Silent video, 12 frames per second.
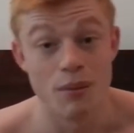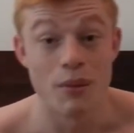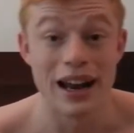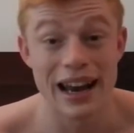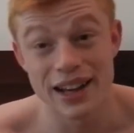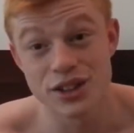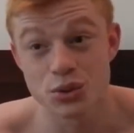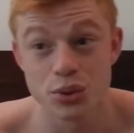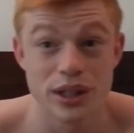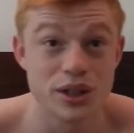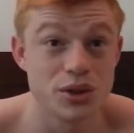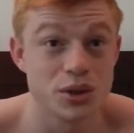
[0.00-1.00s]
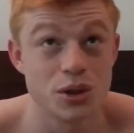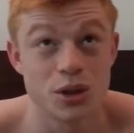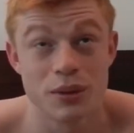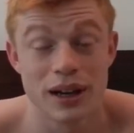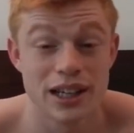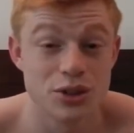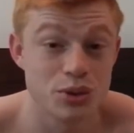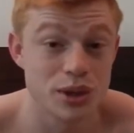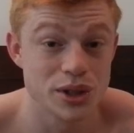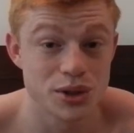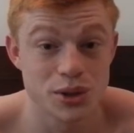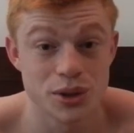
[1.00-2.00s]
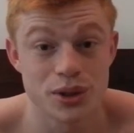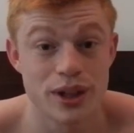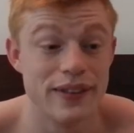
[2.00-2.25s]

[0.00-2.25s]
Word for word: uh, my legs are really sore, my legs are really sore,